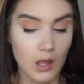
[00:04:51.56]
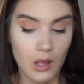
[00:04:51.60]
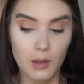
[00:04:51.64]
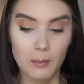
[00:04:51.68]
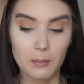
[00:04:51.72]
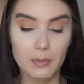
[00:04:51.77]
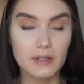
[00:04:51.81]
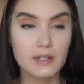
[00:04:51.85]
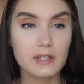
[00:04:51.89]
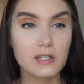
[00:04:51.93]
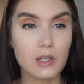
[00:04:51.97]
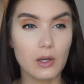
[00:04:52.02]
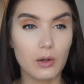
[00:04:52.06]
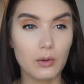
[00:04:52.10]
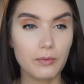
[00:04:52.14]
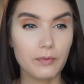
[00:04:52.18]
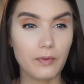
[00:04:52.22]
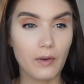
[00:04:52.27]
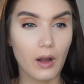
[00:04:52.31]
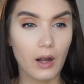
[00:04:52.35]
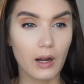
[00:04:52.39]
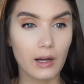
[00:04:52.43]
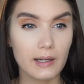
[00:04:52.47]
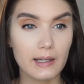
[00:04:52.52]
But so
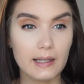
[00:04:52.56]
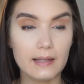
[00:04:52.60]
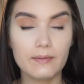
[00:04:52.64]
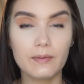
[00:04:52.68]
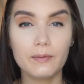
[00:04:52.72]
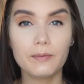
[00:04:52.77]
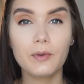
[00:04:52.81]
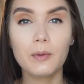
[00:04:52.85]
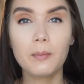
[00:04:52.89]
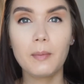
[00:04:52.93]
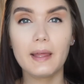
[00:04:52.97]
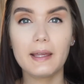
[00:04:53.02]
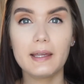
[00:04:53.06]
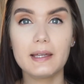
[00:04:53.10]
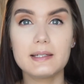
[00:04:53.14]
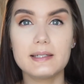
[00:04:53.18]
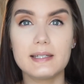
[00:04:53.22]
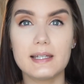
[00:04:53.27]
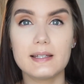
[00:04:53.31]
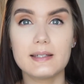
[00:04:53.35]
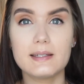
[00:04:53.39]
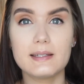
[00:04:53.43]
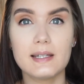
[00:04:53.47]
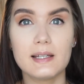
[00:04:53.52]
far, even from like a
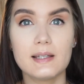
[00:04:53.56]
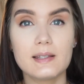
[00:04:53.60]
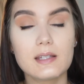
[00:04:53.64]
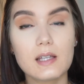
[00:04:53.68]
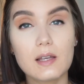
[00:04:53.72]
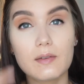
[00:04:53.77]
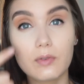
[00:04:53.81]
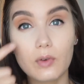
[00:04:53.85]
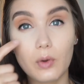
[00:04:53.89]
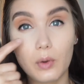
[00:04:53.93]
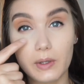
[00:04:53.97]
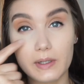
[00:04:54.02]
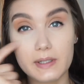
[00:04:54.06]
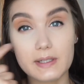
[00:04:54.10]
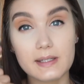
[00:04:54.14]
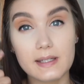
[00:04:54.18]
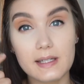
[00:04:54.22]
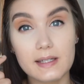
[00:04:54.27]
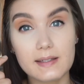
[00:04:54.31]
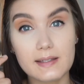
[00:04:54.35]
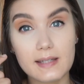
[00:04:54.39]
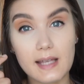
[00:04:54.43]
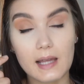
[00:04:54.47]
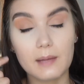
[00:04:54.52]
distance, of course
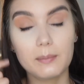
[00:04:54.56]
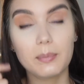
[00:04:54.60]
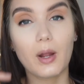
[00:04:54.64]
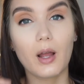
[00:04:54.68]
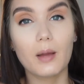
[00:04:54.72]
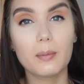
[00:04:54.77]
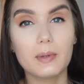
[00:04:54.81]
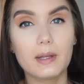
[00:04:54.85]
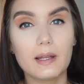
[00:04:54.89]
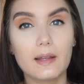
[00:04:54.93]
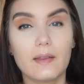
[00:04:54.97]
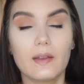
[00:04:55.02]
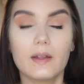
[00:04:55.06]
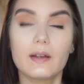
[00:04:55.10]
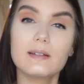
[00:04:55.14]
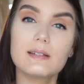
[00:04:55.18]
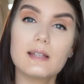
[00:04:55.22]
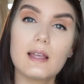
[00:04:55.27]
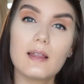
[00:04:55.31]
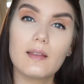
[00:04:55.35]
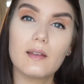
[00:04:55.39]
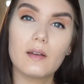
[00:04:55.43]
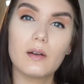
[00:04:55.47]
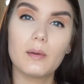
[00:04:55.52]
this side probably looks
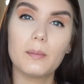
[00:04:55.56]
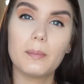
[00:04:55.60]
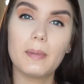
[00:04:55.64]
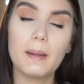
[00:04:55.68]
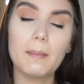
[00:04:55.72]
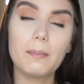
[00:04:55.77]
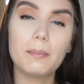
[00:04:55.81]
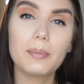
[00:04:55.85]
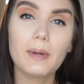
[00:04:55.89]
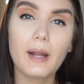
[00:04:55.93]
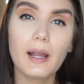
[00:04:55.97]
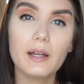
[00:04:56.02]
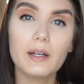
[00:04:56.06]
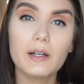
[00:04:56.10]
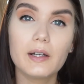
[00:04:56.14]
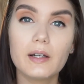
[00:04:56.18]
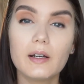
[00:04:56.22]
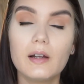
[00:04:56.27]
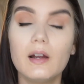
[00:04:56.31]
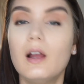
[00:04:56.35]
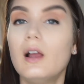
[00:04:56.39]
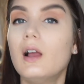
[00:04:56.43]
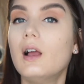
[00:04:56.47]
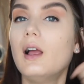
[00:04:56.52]
a little bit
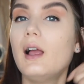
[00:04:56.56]
brighter